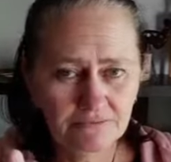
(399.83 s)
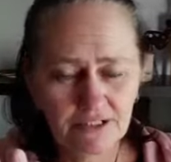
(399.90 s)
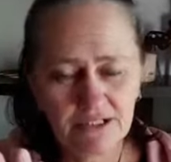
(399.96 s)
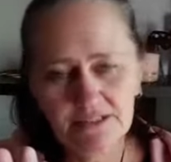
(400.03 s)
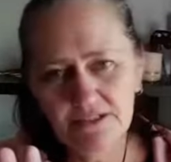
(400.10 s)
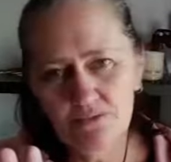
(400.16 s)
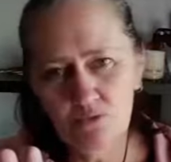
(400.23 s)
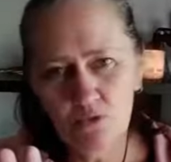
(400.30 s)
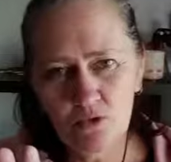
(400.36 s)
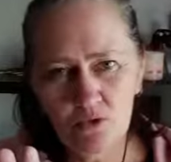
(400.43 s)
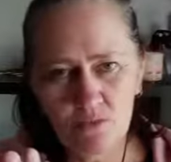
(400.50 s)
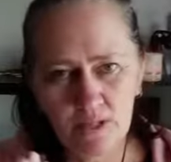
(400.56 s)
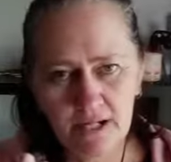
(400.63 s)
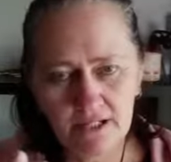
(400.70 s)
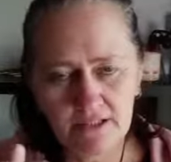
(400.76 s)
And then walk
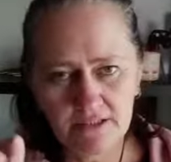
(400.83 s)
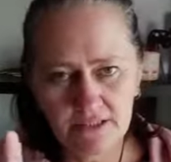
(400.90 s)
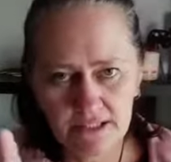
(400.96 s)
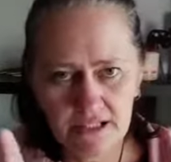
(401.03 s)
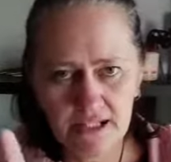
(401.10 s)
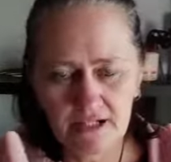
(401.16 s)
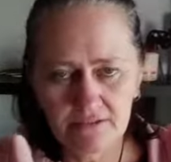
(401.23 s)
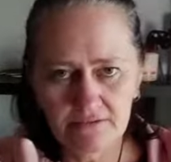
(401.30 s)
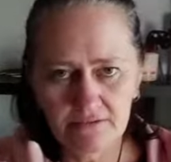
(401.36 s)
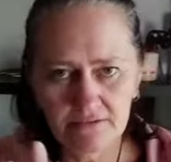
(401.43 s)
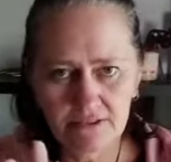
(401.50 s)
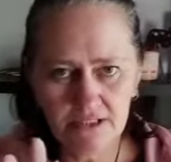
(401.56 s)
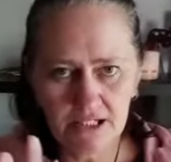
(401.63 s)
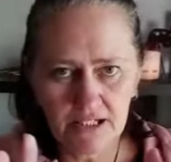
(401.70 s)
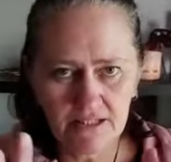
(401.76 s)
away. Get out,
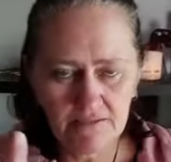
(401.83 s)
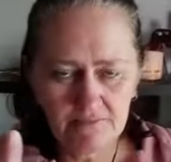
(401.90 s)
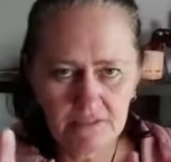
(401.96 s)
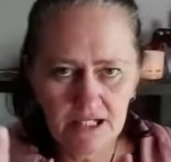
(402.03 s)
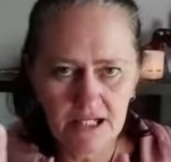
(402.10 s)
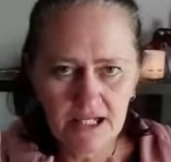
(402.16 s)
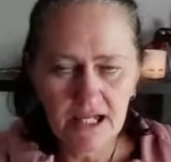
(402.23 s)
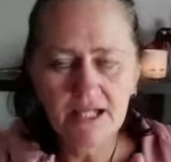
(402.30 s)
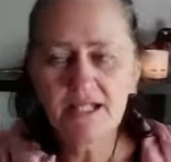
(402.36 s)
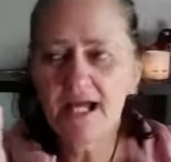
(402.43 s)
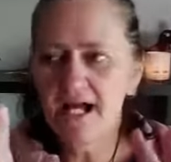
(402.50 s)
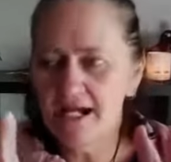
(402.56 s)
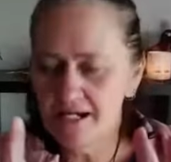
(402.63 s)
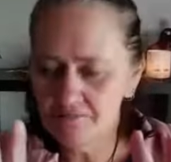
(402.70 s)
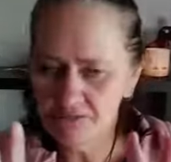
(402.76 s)
okay? And
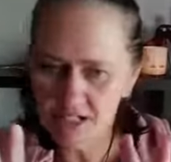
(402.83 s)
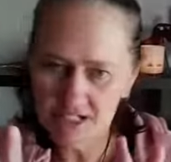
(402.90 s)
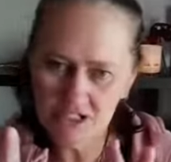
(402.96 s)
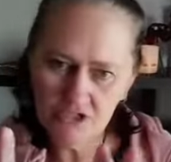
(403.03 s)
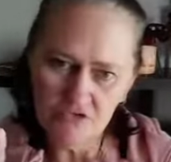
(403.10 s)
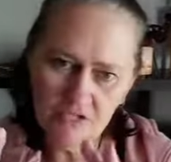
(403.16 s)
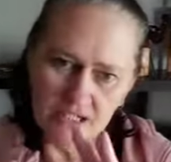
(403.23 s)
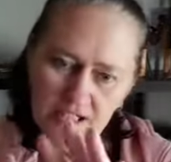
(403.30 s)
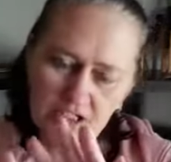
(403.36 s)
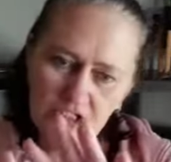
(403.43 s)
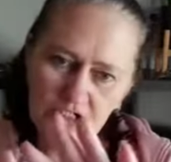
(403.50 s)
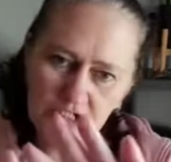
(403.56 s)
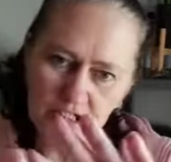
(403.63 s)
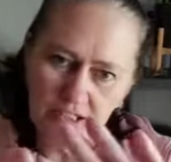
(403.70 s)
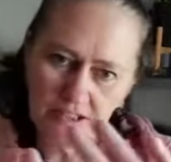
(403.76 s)
calm down your
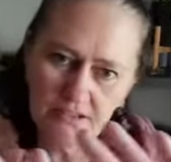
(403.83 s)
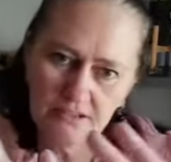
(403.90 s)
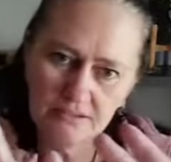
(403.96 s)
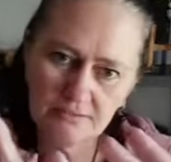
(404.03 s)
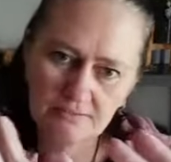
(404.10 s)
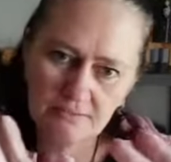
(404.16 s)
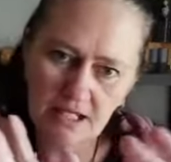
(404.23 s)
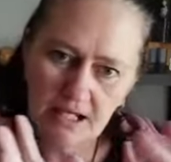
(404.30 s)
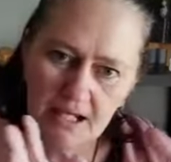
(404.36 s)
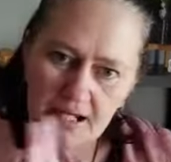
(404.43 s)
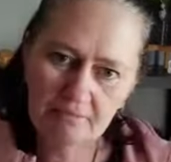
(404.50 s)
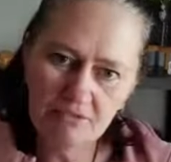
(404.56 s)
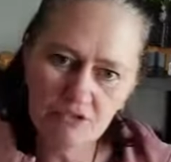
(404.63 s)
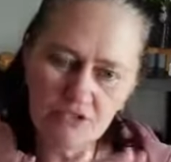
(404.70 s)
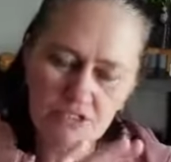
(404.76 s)
energy.
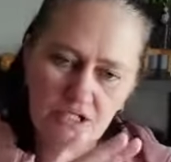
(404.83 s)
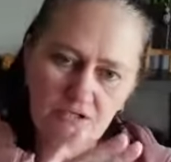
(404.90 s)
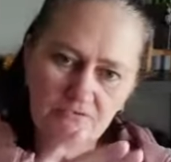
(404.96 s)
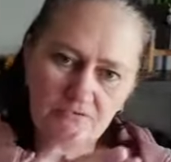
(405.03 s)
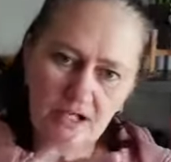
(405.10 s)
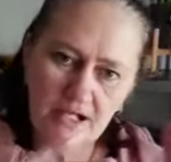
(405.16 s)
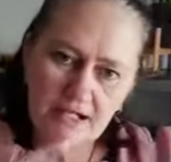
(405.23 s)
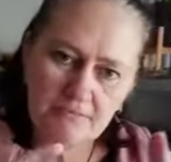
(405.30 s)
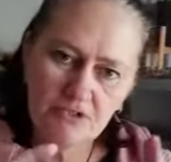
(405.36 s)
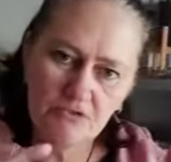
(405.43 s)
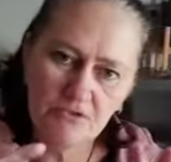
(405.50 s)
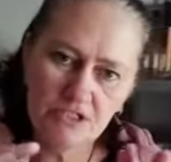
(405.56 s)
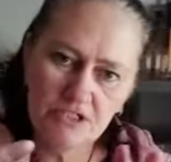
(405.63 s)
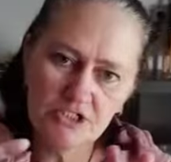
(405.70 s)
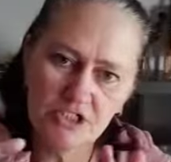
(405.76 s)
Calm yourself, calm your
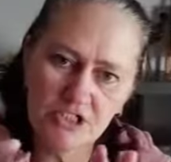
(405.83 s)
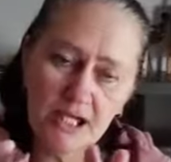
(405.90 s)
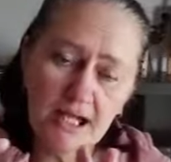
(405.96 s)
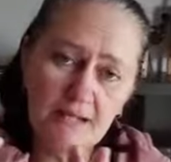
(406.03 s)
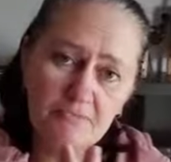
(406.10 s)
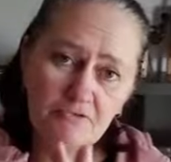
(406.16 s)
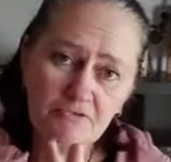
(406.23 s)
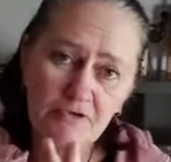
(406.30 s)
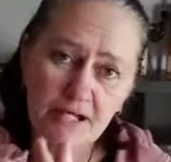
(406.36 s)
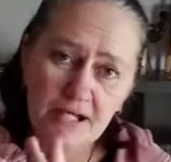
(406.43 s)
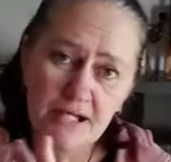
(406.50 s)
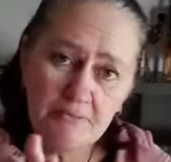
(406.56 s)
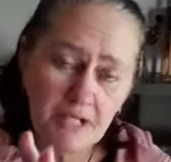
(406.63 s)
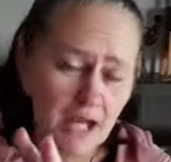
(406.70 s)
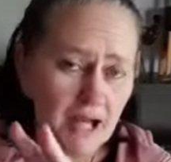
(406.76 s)
energy, calm the
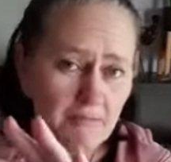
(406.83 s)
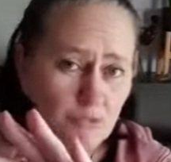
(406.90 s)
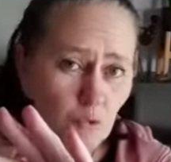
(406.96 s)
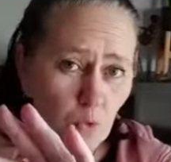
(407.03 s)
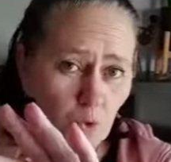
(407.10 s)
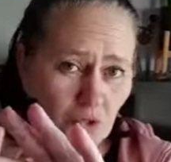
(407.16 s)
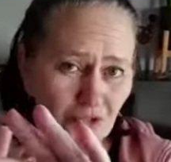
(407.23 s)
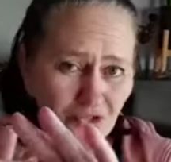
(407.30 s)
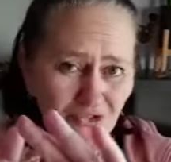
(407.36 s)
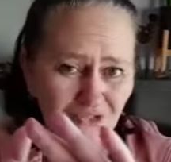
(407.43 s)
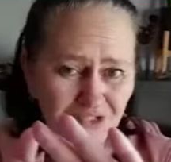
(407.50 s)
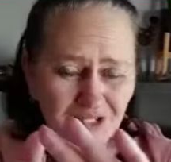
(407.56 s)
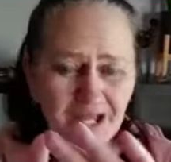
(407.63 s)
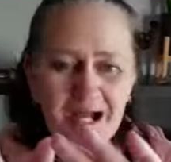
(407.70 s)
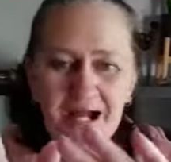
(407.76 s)
farm, calm the
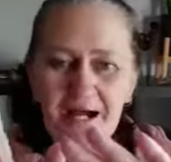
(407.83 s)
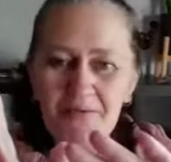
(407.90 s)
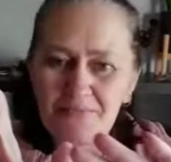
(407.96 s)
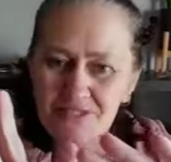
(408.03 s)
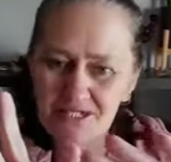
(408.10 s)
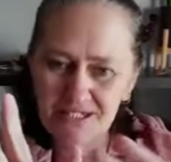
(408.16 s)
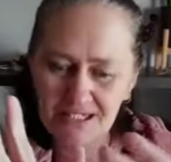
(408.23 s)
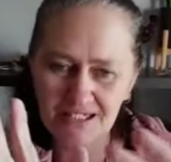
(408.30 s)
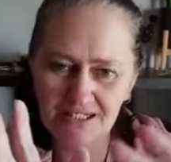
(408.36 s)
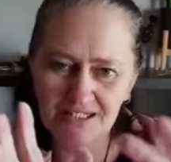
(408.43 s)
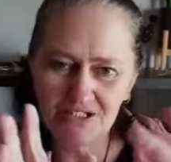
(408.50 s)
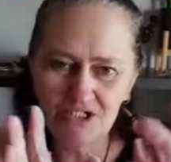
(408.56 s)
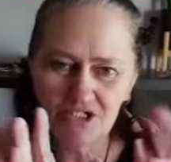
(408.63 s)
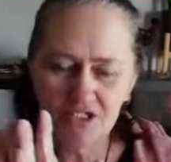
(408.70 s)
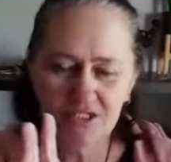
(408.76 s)
words, calm the
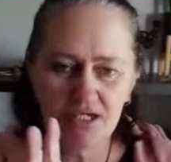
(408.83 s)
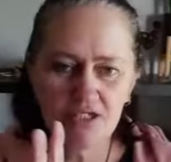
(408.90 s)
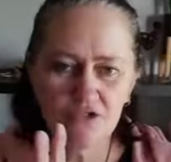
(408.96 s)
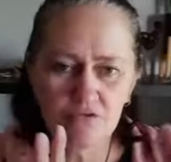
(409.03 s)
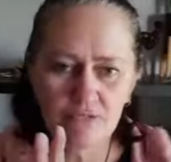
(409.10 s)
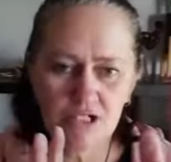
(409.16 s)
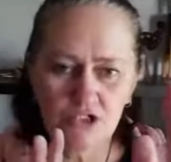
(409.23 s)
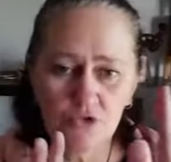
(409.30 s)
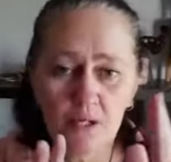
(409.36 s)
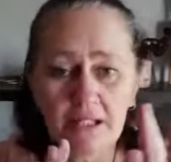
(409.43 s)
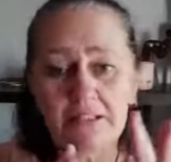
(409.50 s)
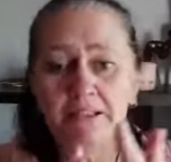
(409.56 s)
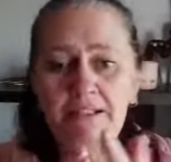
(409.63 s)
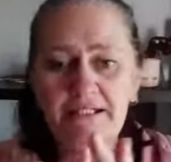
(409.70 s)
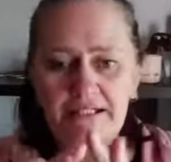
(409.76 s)
energy that you're about to
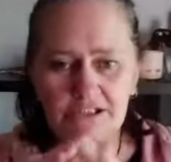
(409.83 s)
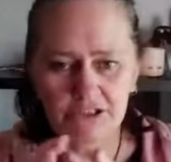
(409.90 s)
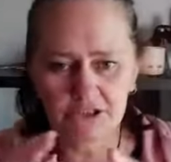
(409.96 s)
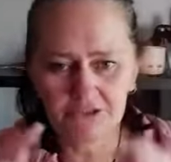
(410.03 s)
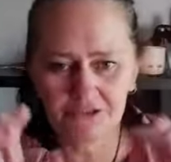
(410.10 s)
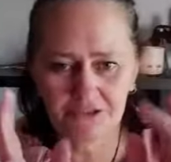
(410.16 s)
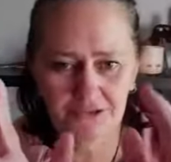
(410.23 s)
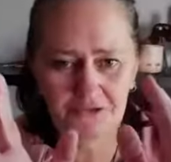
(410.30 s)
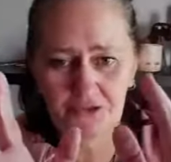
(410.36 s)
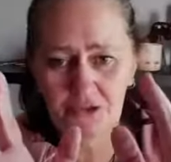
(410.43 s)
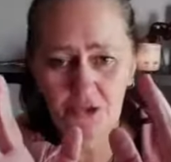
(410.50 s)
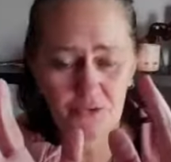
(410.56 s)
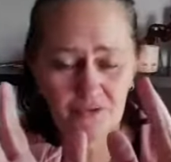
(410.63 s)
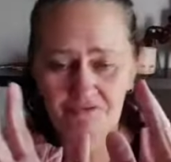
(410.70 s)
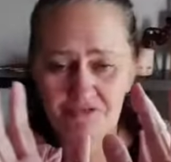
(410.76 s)
unleash on
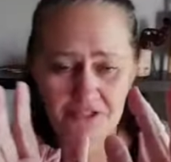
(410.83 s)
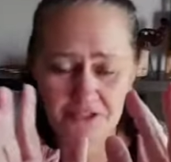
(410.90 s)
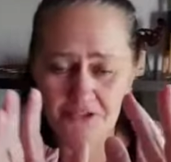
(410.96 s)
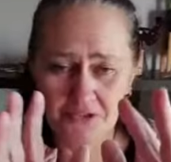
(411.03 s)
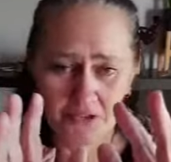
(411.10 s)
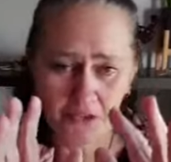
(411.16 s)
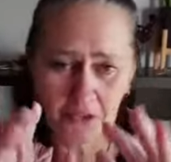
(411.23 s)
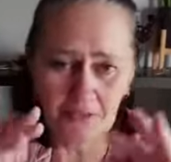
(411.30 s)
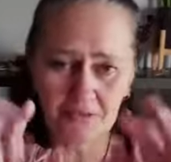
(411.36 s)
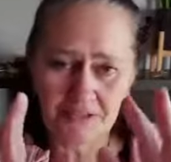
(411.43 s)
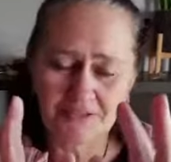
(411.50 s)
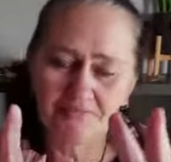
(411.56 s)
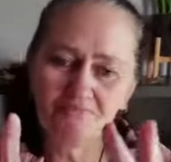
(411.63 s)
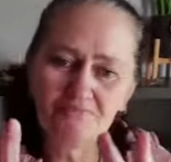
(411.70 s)
whoever's going to cop it.